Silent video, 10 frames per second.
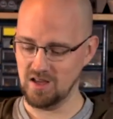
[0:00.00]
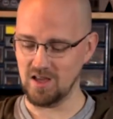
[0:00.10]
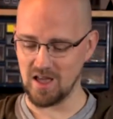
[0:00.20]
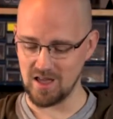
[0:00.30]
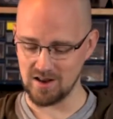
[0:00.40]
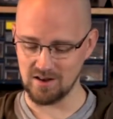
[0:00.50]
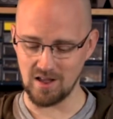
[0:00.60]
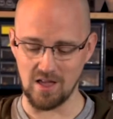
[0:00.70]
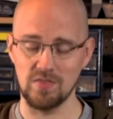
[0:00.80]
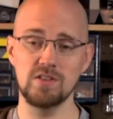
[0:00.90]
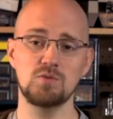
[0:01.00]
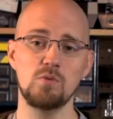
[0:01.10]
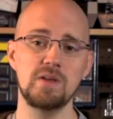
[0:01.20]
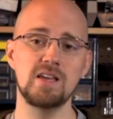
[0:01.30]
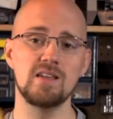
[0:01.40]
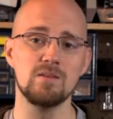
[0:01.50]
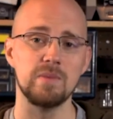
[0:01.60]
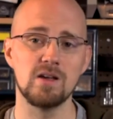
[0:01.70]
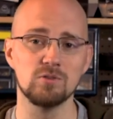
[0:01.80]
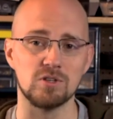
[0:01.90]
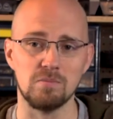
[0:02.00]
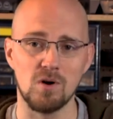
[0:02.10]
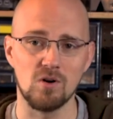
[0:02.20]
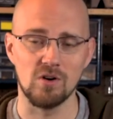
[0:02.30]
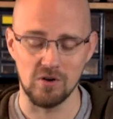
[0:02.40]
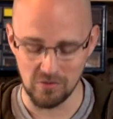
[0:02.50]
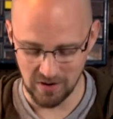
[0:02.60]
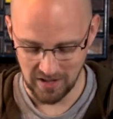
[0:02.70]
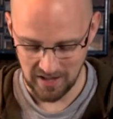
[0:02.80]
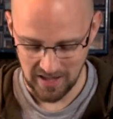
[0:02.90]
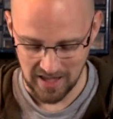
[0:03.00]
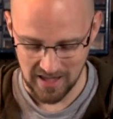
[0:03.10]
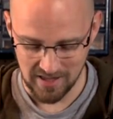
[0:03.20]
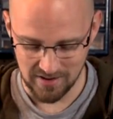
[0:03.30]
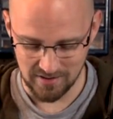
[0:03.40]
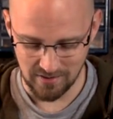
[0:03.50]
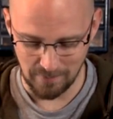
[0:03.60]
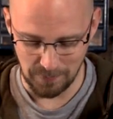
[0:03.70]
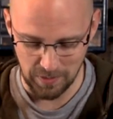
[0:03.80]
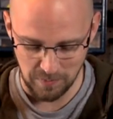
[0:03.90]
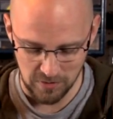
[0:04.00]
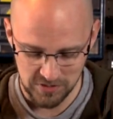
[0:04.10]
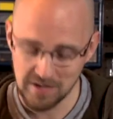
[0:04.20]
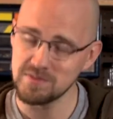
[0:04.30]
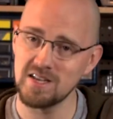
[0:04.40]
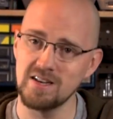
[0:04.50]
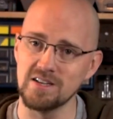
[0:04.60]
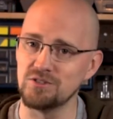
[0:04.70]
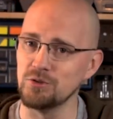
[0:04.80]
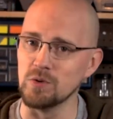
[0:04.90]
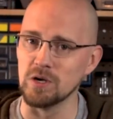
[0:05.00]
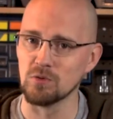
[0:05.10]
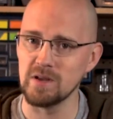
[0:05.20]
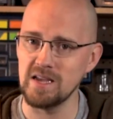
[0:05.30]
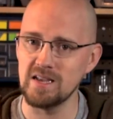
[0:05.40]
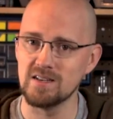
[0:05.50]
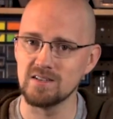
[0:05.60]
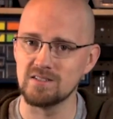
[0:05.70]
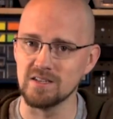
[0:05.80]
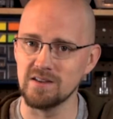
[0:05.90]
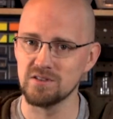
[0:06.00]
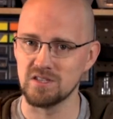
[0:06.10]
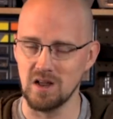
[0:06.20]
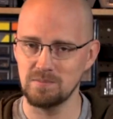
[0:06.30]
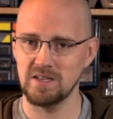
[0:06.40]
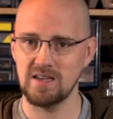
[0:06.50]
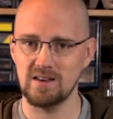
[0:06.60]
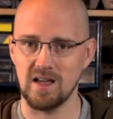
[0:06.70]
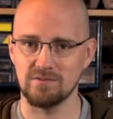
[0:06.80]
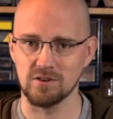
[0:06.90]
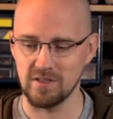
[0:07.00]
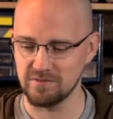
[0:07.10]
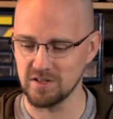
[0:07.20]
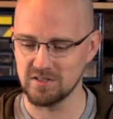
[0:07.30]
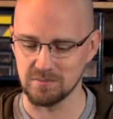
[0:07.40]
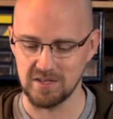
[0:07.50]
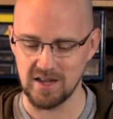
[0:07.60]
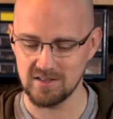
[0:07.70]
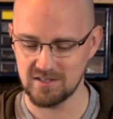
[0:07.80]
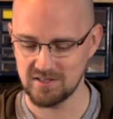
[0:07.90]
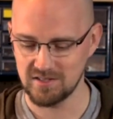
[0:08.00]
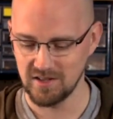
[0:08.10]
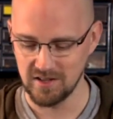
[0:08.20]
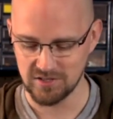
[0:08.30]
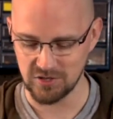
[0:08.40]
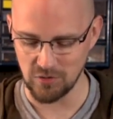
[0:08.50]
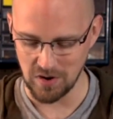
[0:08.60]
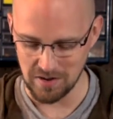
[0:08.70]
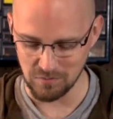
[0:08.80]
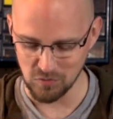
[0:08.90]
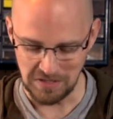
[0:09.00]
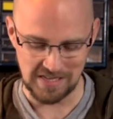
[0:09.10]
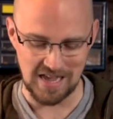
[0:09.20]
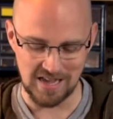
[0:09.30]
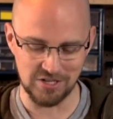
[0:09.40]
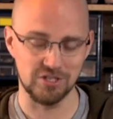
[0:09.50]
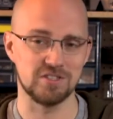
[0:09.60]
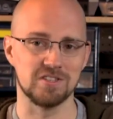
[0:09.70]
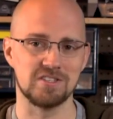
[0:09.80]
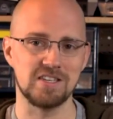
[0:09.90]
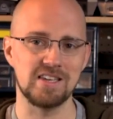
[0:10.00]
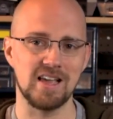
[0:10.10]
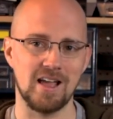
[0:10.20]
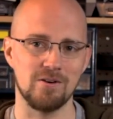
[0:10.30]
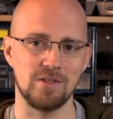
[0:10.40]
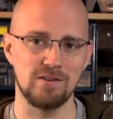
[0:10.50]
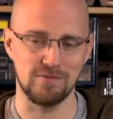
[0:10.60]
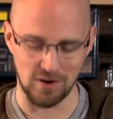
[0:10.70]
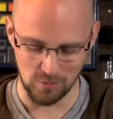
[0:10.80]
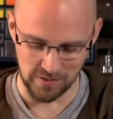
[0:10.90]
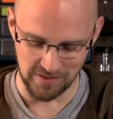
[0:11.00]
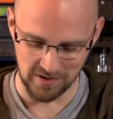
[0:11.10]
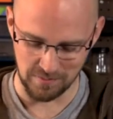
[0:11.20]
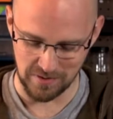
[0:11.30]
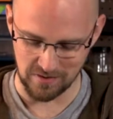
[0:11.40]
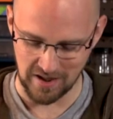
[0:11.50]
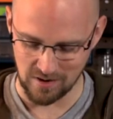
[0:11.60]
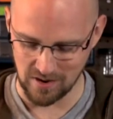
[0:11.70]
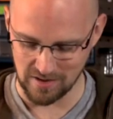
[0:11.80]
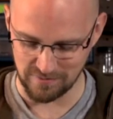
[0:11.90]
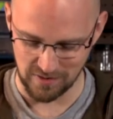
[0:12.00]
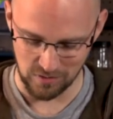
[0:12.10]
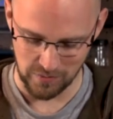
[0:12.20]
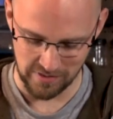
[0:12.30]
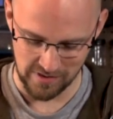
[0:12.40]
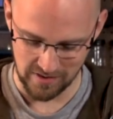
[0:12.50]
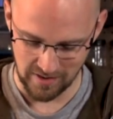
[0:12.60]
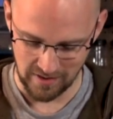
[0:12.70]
And this will be in the mail tomorrow. And the person I'm sending it to agreed to give us an update after they've done some tests. So I'm really anxious to see how they fare with it compared to how I've fared with it.